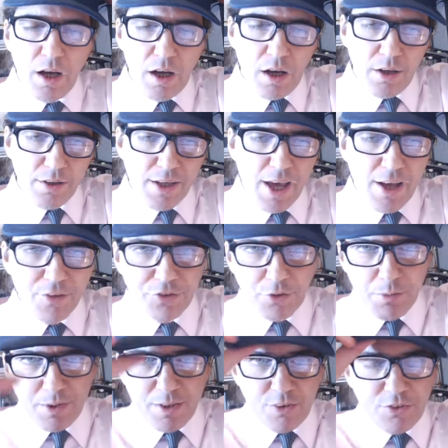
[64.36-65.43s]

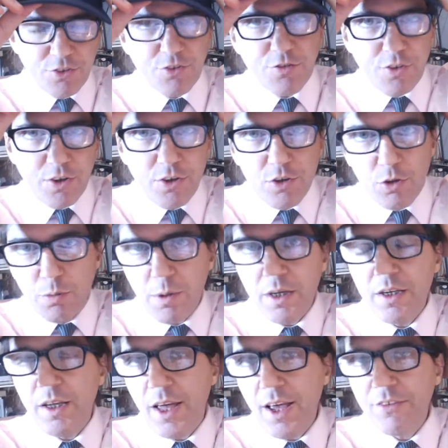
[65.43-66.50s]
Councilman, this is for you. But
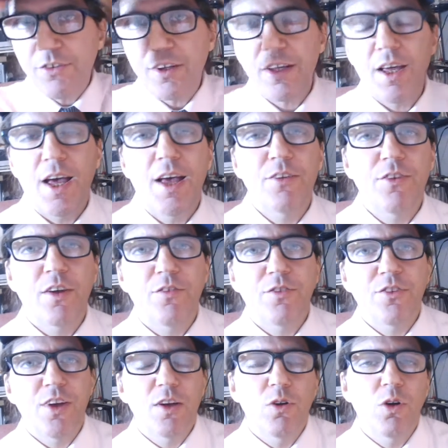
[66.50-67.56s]
as I've
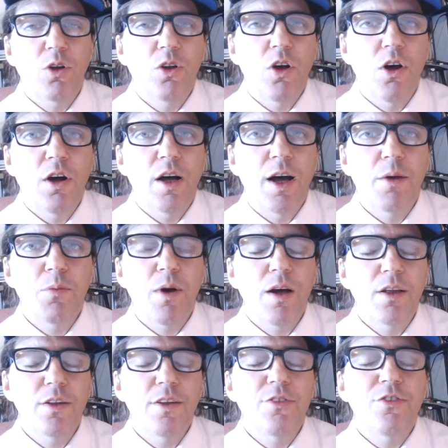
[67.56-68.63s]
said all along,
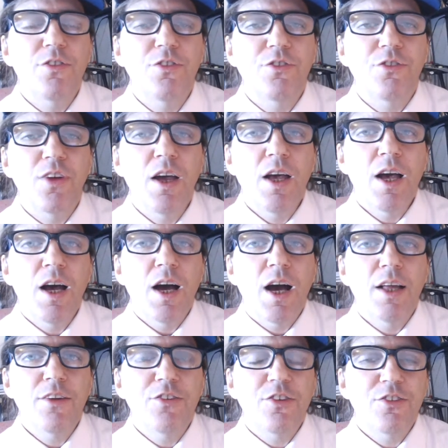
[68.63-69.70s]
this
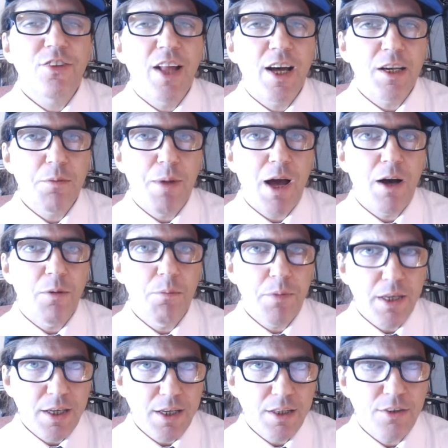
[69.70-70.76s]
is not about
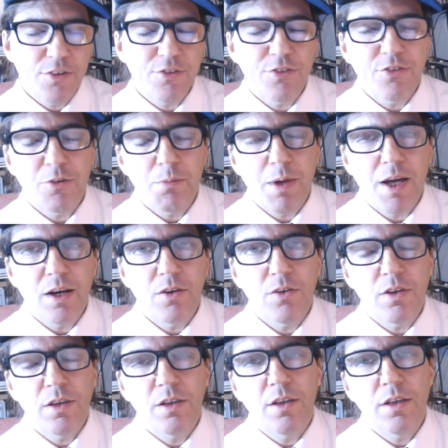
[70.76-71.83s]
me. This is about
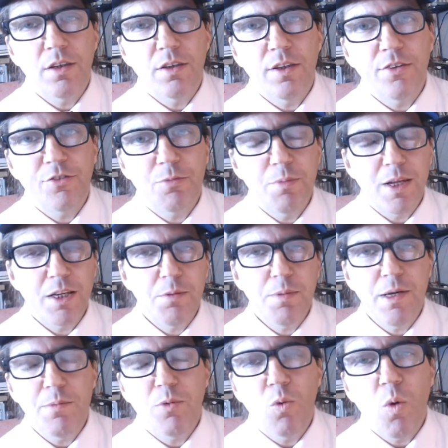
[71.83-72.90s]
there's many
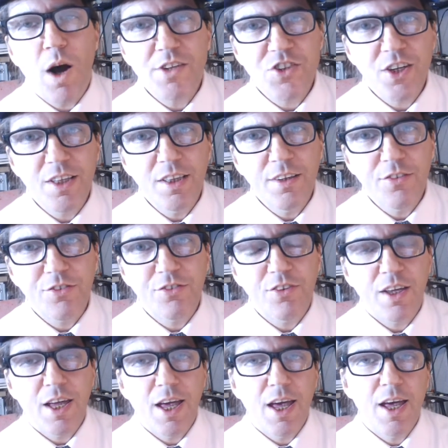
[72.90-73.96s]
people watching this,
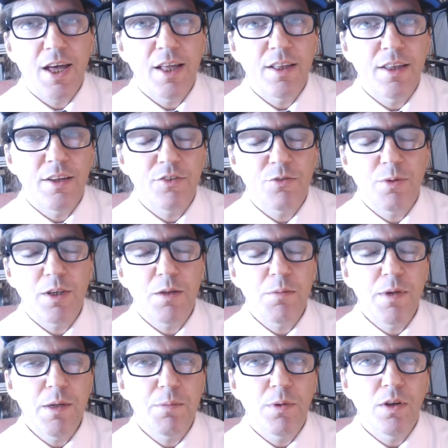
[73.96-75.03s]
and there's many
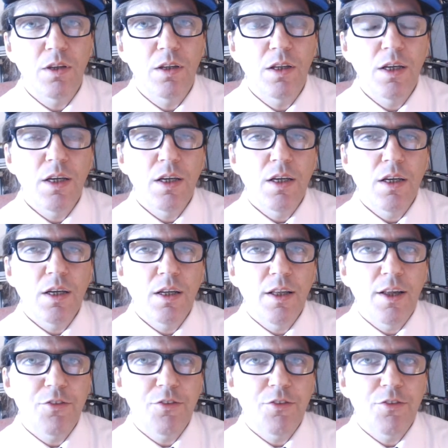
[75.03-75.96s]
people in